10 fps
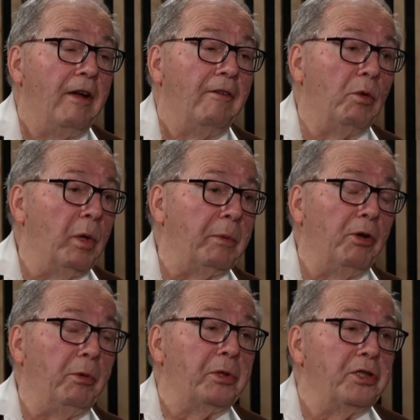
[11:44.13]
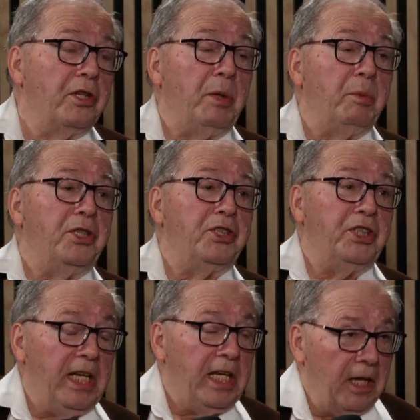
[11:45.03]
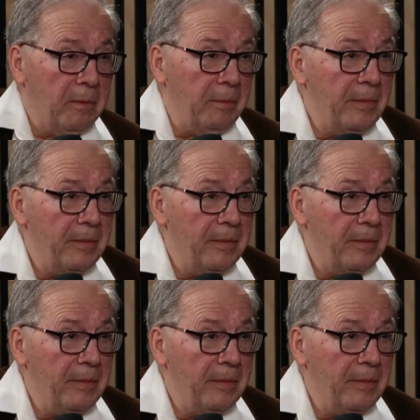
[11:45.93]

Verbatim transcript: For what purpose? That they would seek him